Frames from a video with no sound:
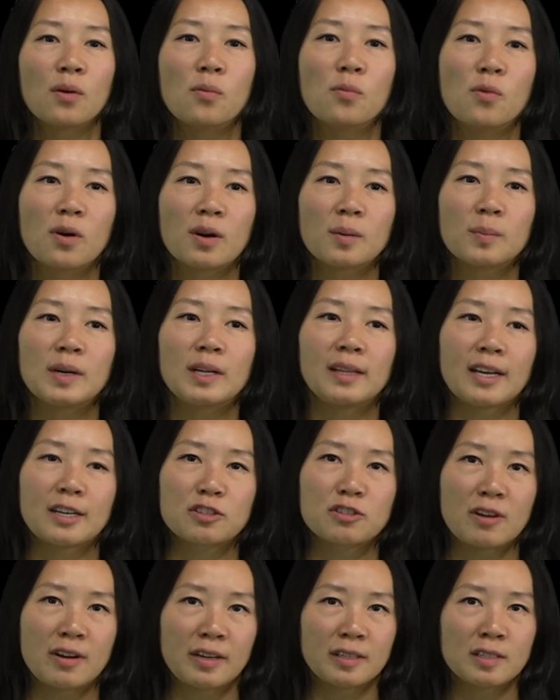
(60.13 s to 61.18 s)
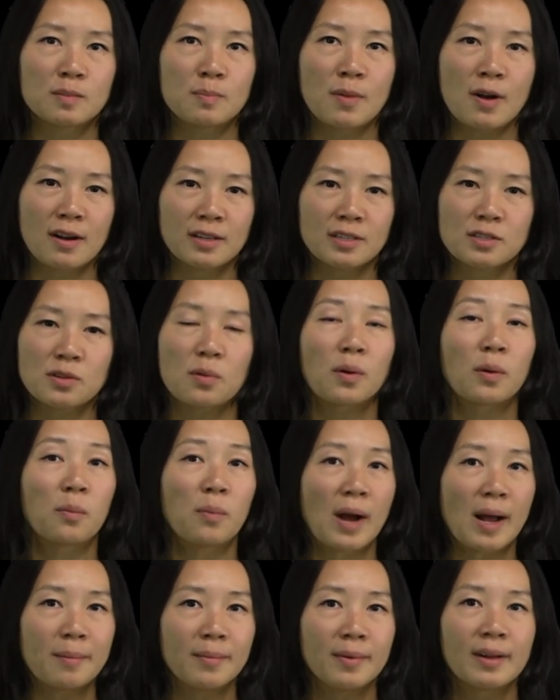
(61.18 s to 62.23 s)
Warm Electronics Box, or
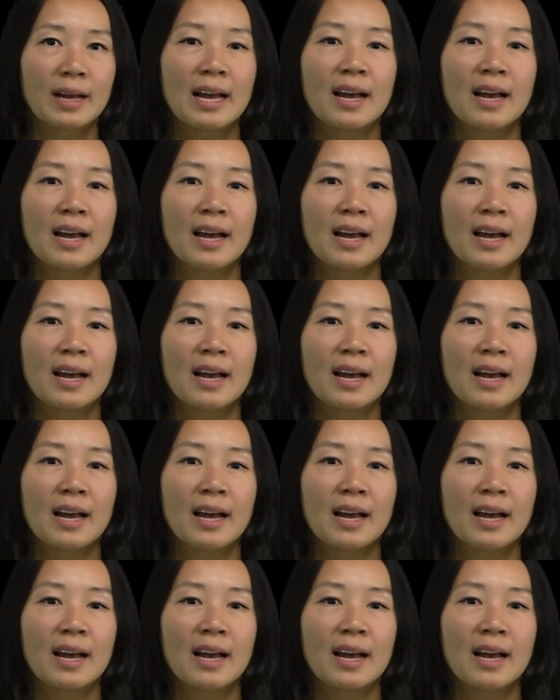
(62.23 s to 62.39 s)
WEB,